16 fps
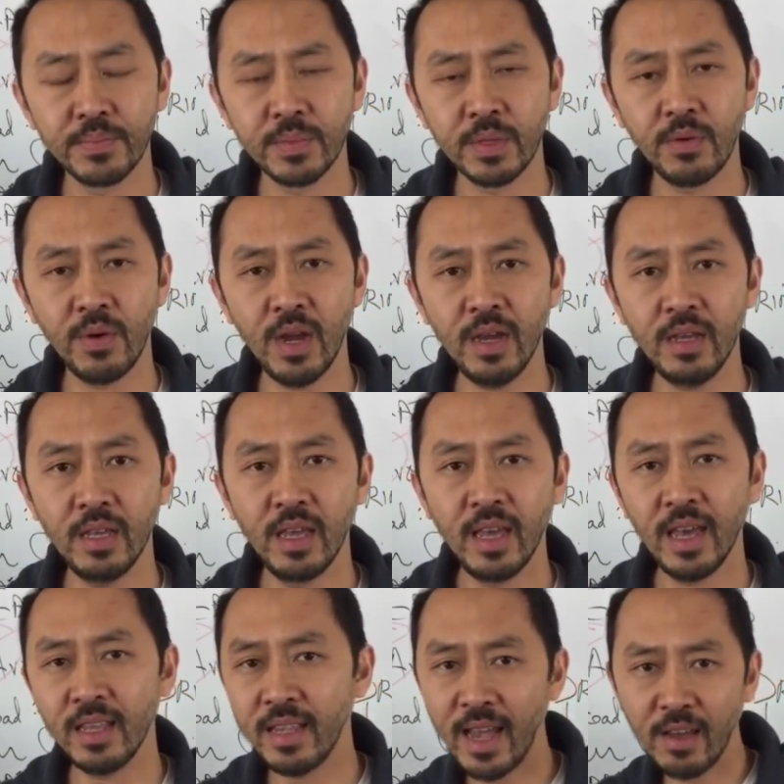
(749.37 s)
right?
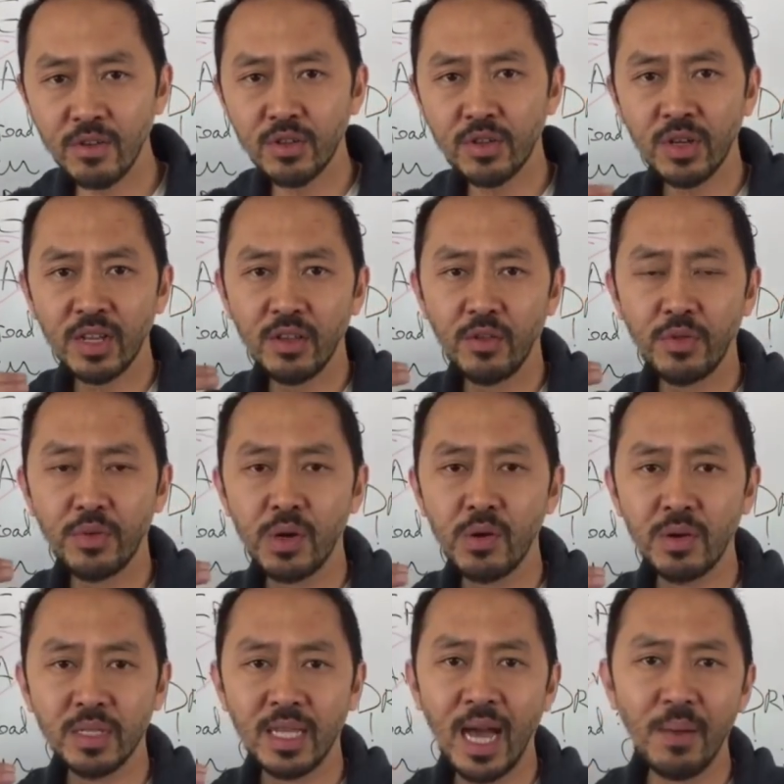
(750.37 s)
And now you're trying to throw
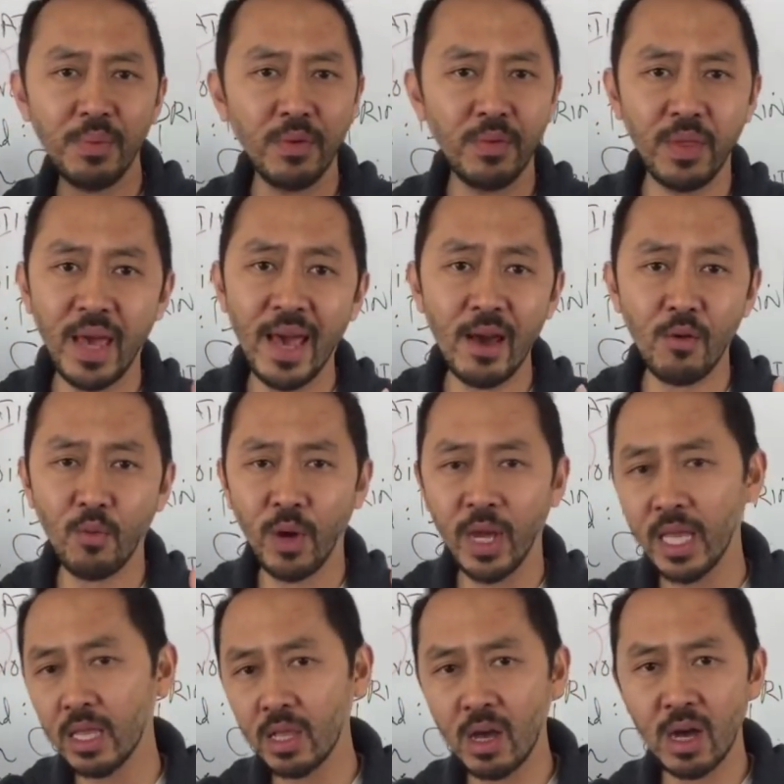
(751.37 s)
on top of that
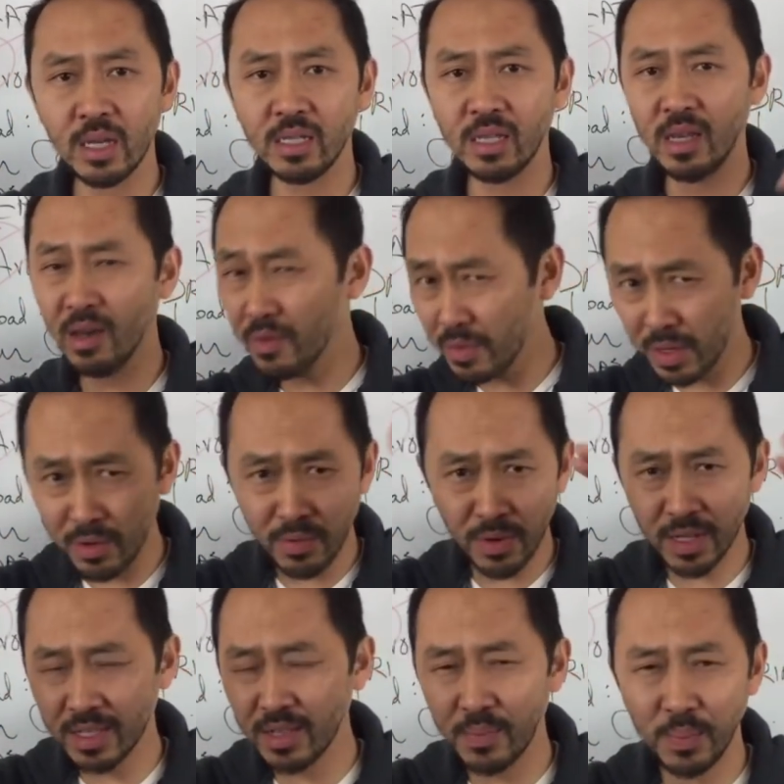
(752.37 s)
weight loss, healthy
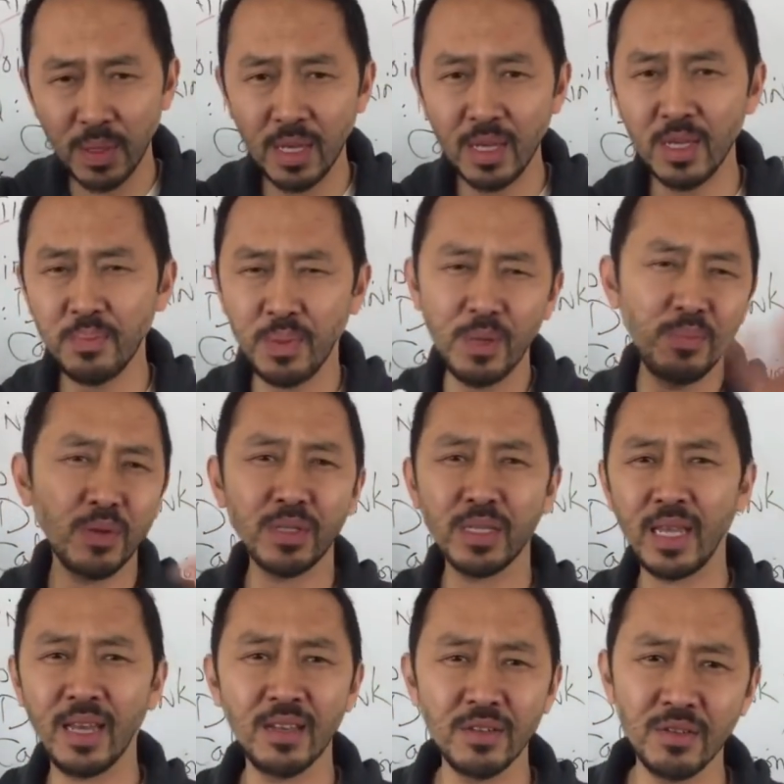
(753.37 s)
recipes, people
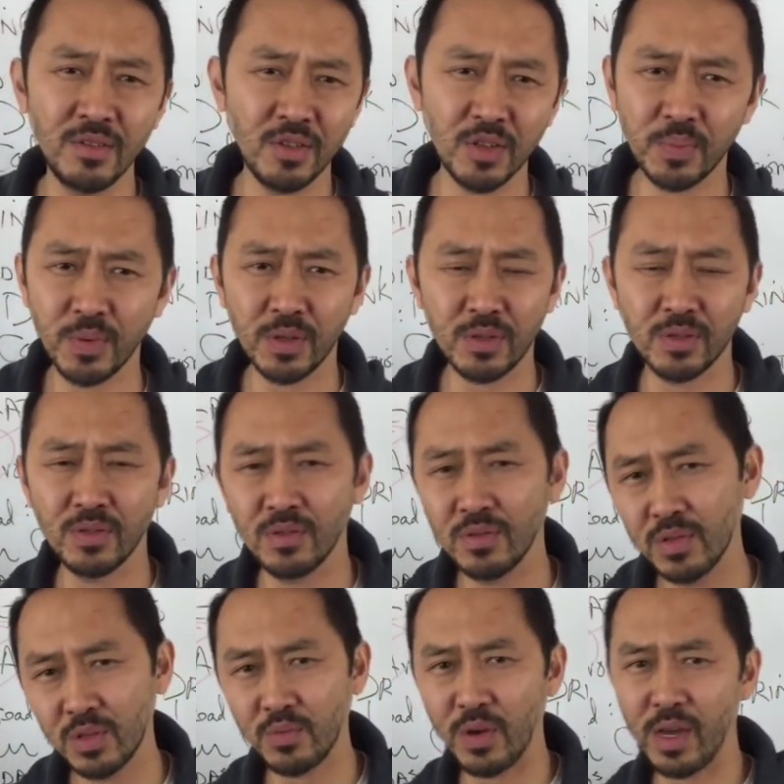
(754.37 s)
telling you you're supposed to
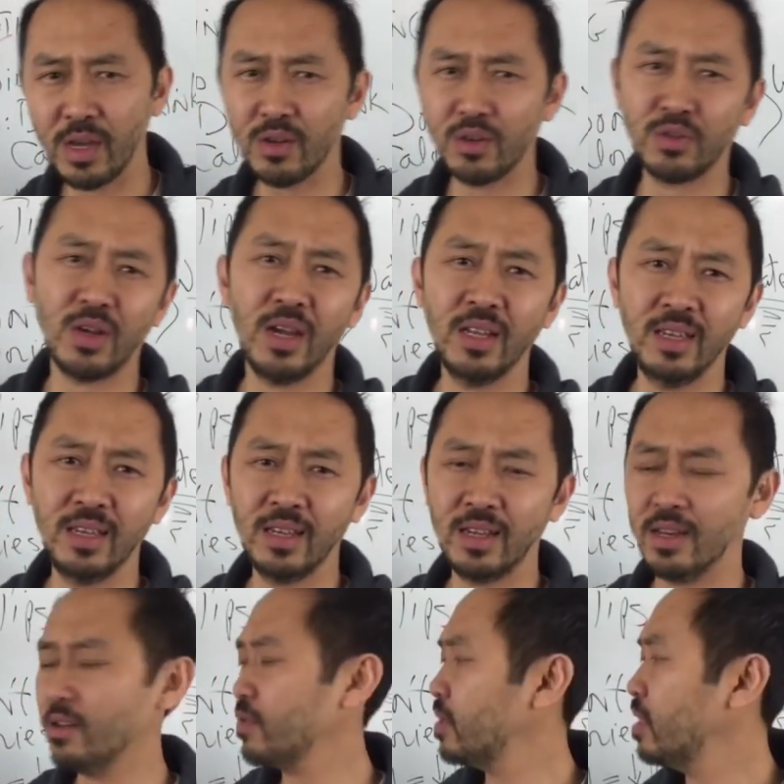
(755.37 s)
lose weight or trying to eat
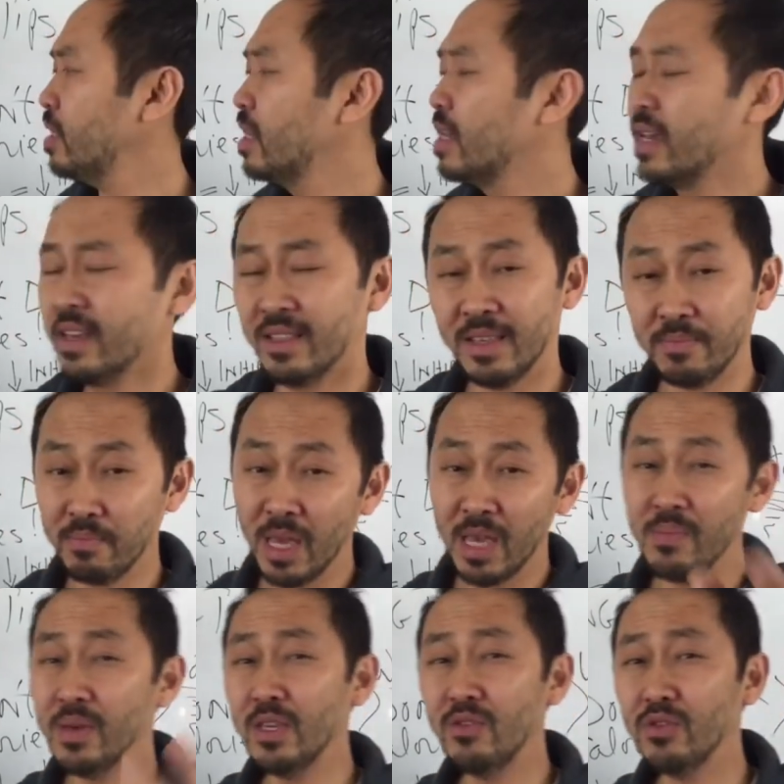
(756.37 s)
healthy. That
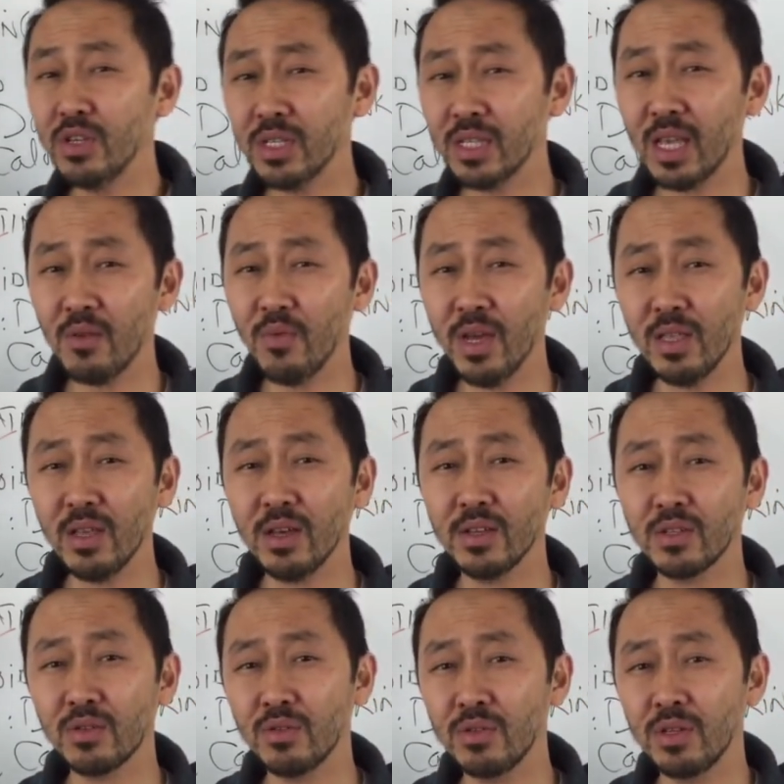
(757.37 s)
maybe you just had weight
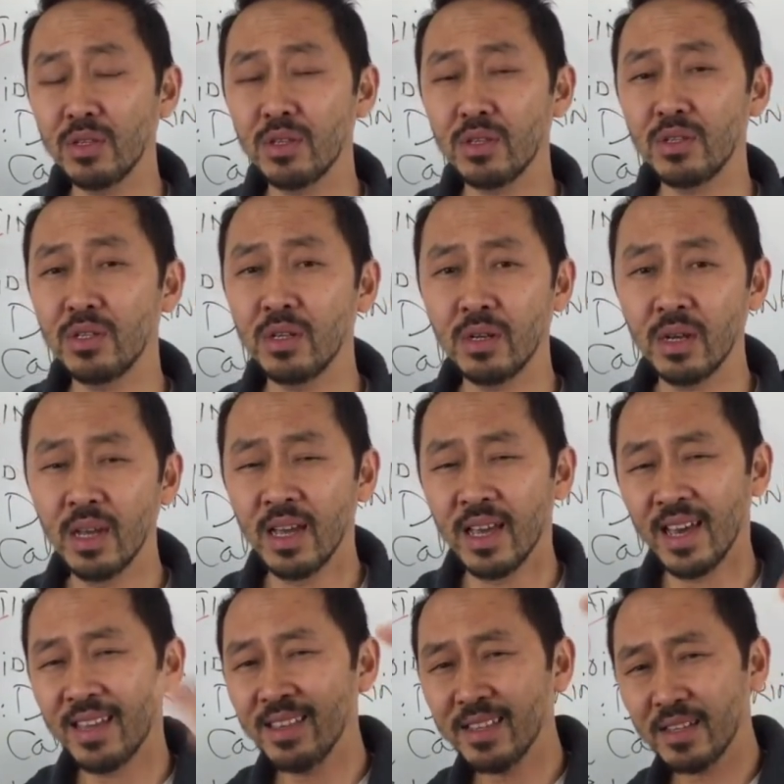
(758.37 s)
loss surgery this year,
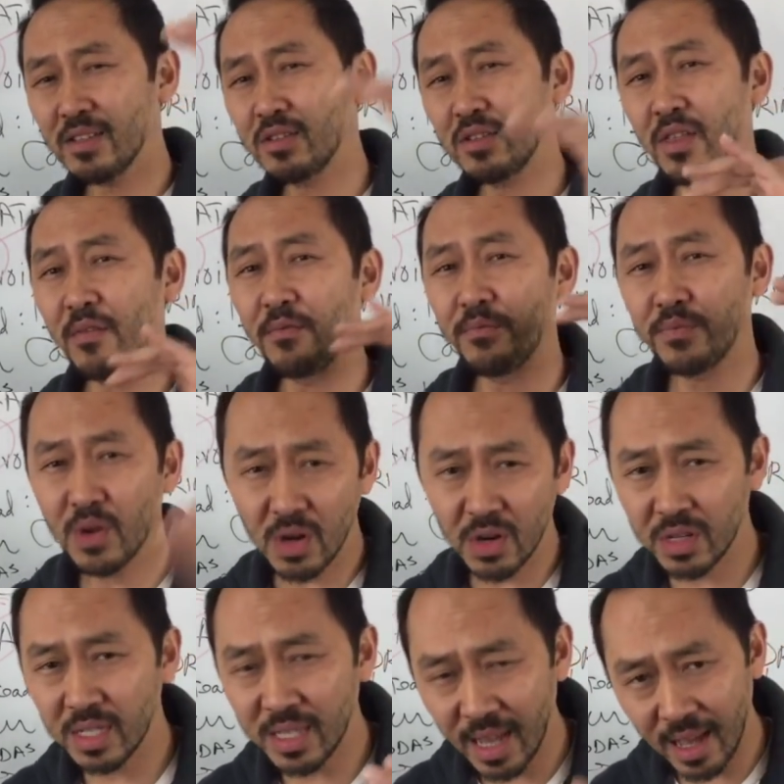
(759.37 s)
and this is the
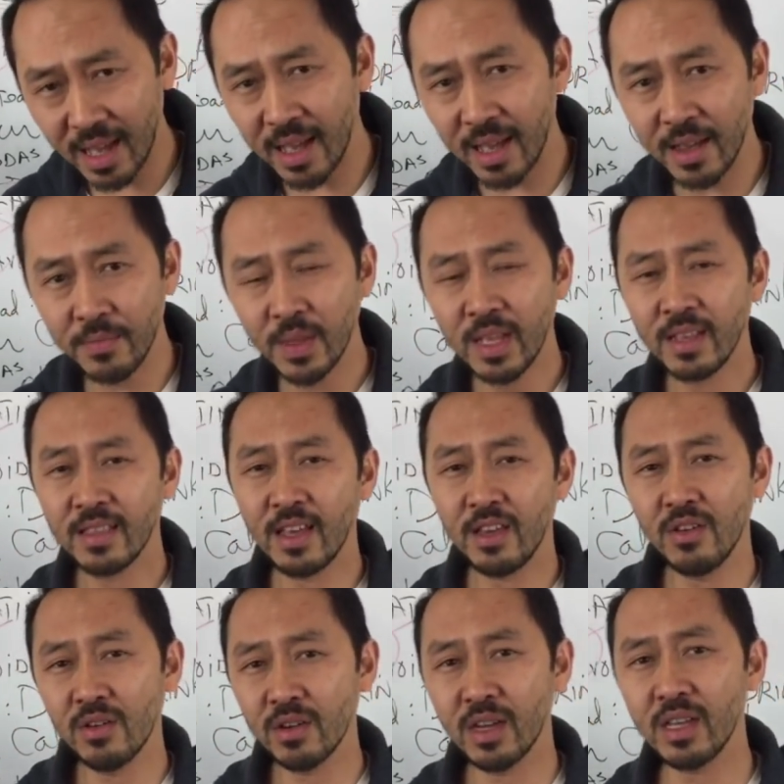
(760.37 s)
first time that
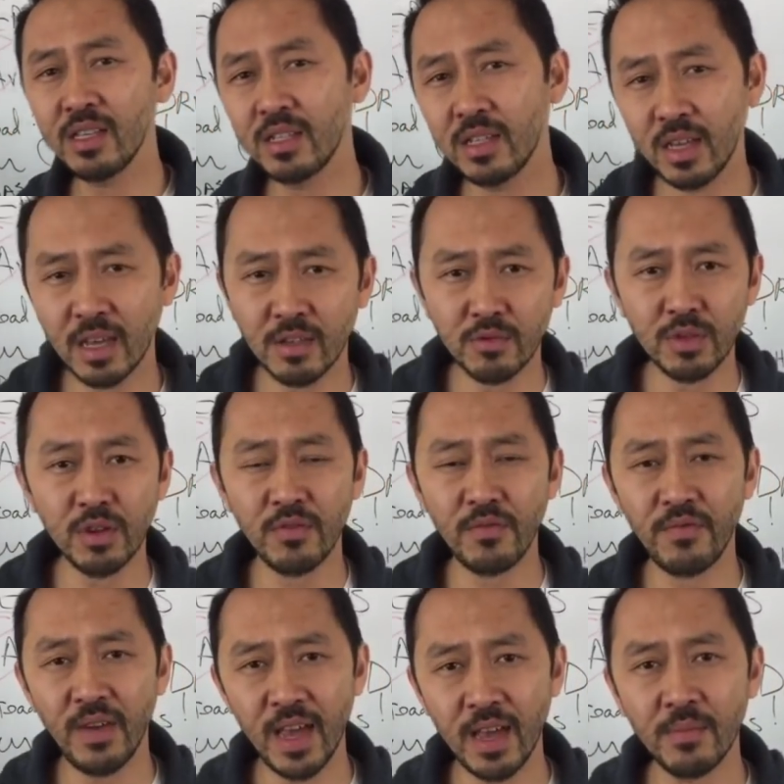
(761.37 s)
you're getting together with your
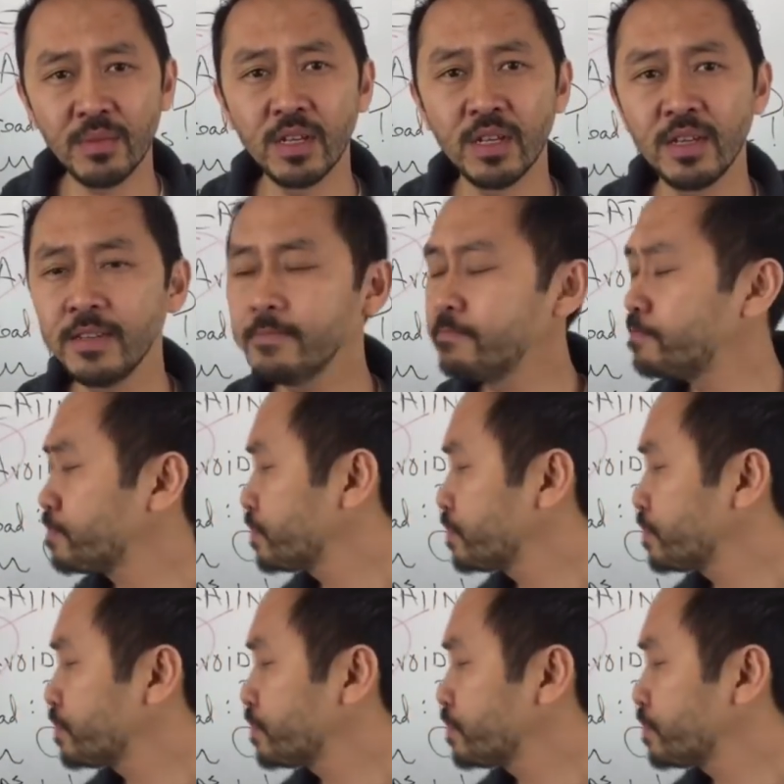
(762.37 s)
family